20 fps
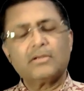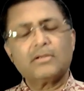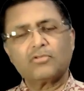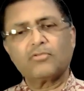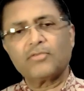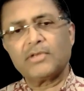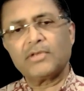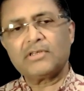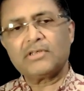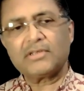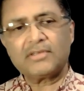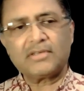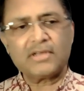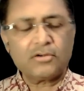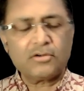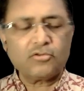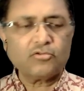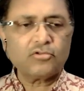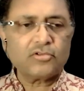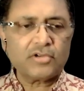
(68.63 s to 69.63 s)
So we will just
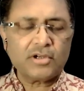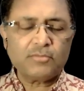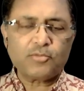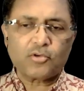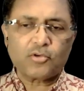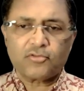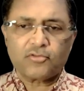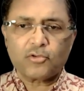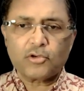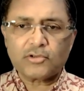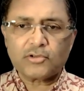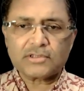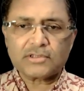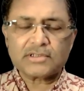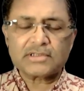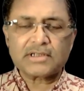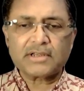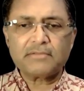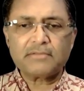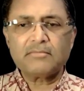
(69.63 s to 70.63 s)
stick to three portfolios
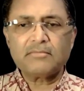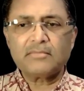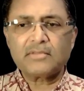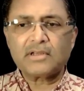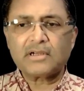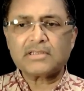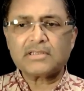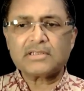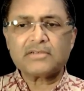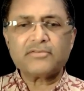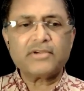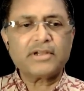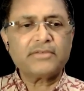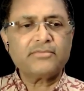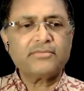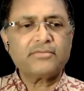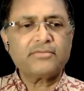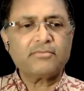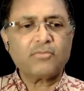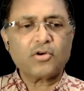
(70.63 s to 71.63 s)
this time: the
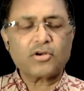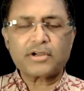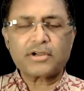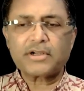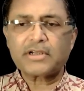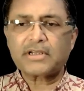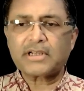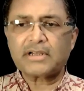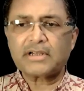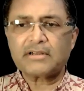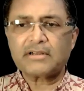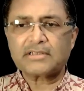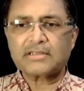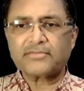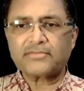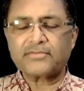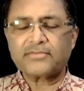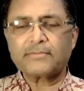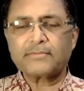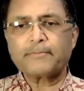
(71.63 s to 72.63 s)
conservative, moderate, and
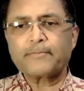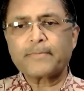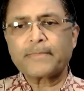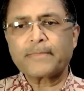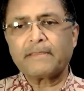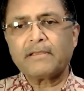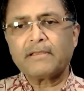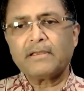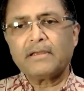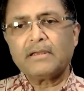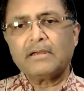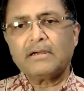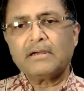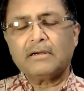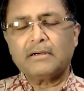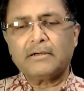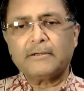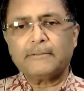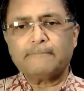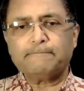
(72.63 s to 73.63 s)
aggressive.
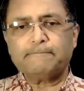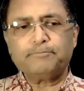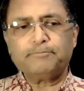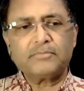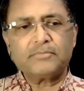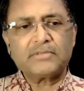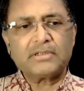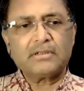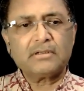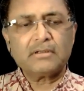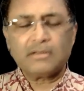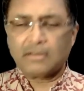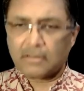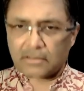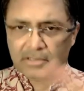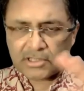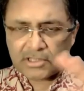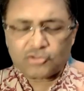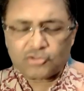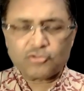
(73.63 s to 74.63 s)
Uh,
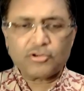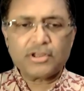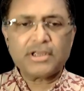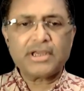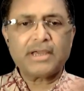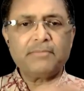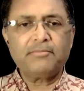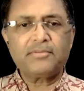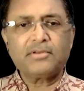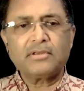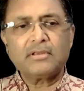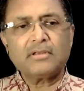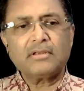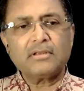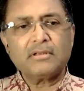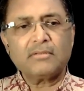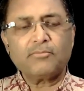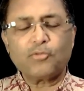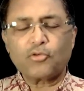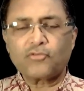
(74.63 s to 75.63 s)
just to recap,
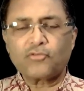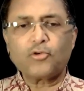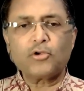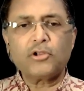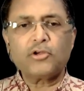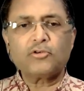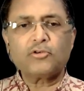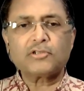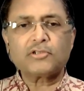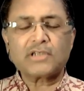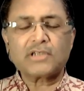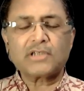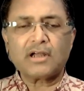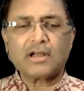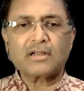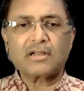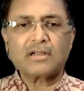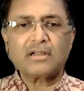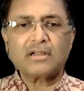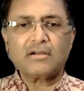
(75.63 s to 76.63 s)
portfolios
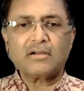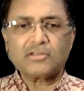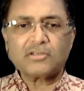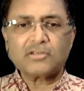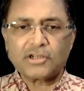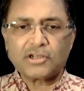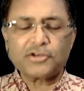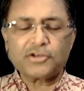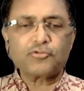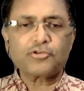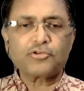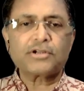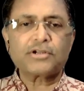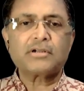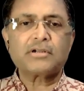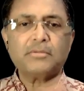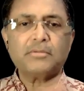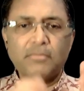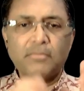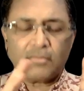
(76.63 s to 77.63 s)
are
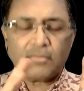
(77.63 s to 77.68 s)
constituted